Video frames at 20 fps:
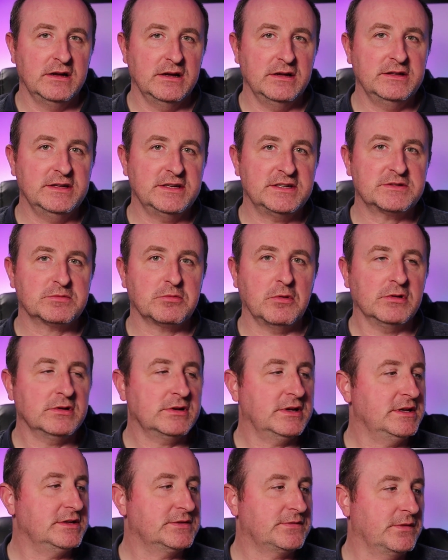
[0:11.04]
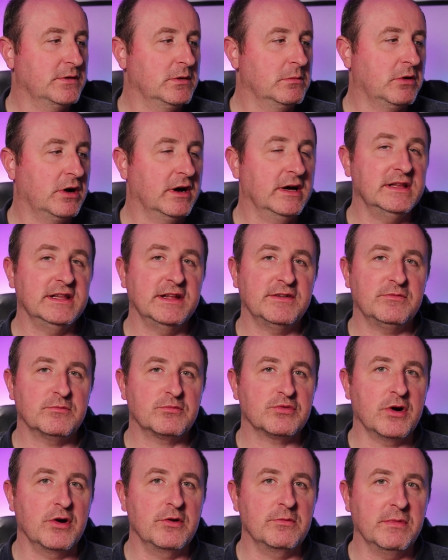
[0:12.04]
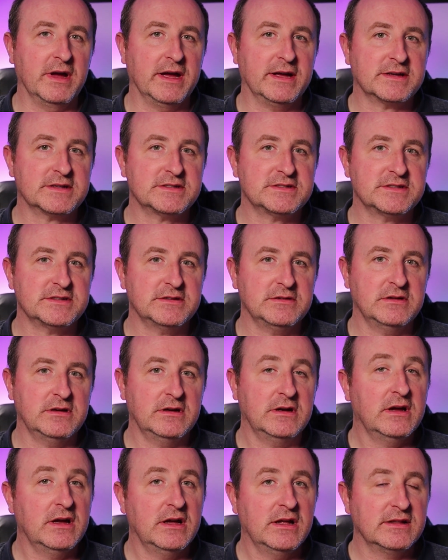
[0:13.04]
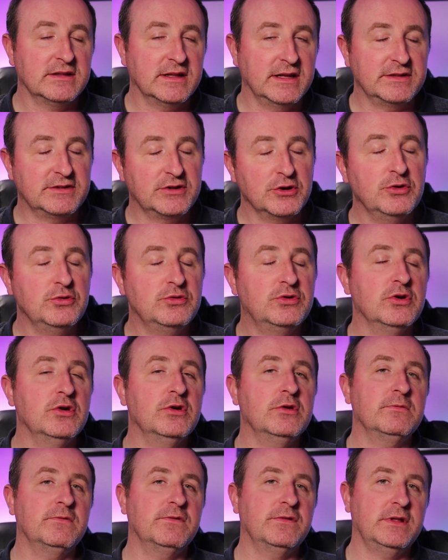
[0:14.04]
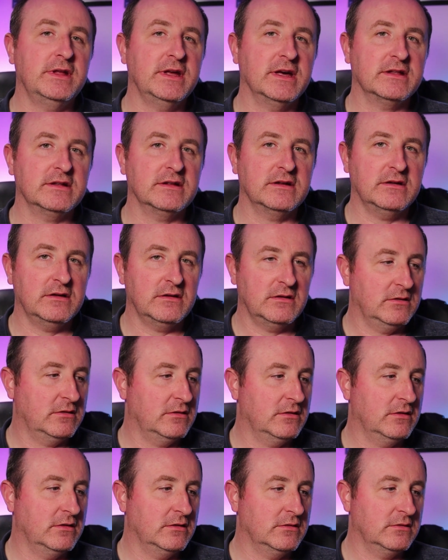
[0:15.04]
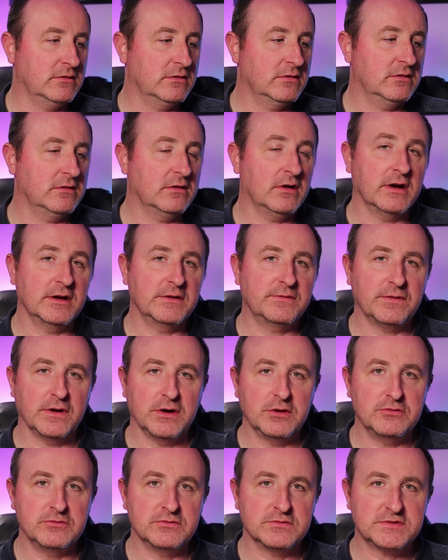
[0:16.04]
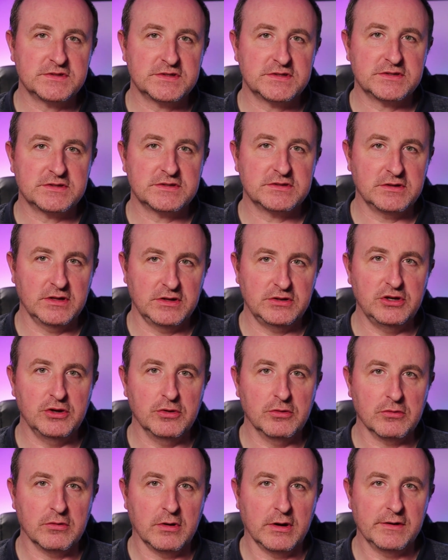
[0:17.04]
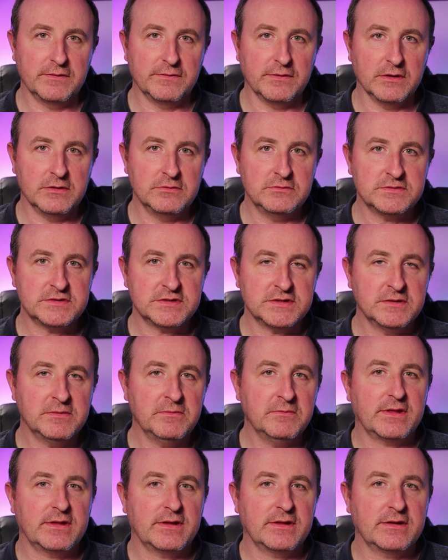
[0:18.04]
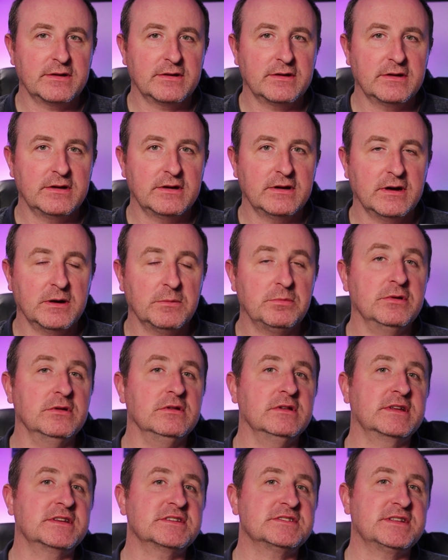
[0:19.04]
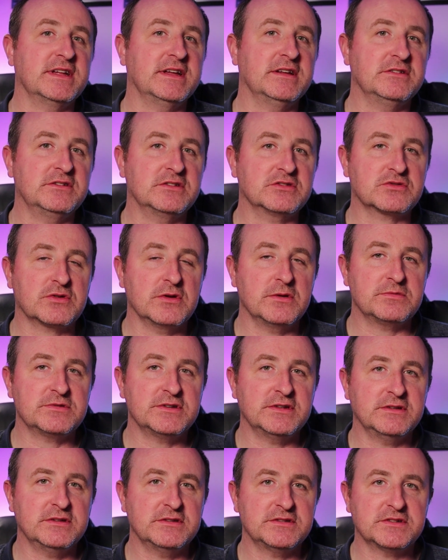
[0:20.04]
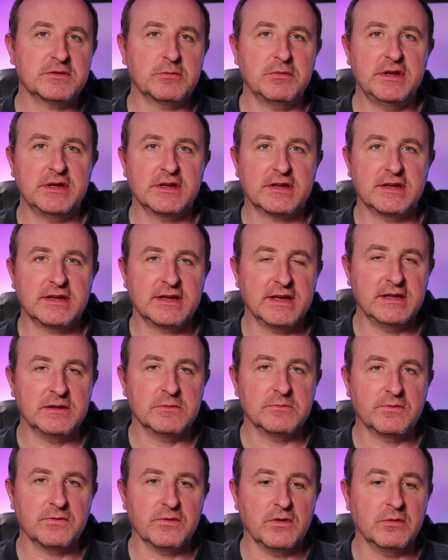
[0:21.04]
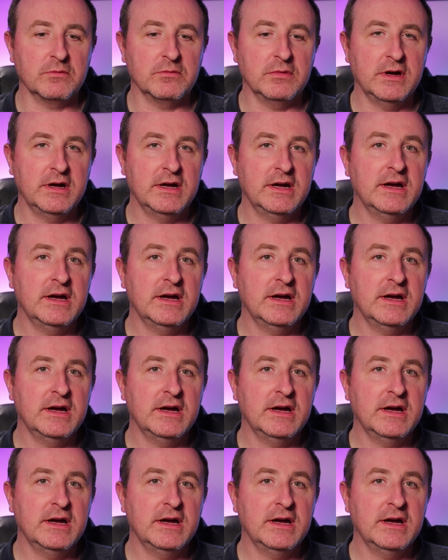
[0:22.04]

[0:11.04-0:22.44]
And this one is for my 11 Pro Max. They do do them for the other iPhones, the newer iPhones. I'll put links down in the description as to where you can get them from.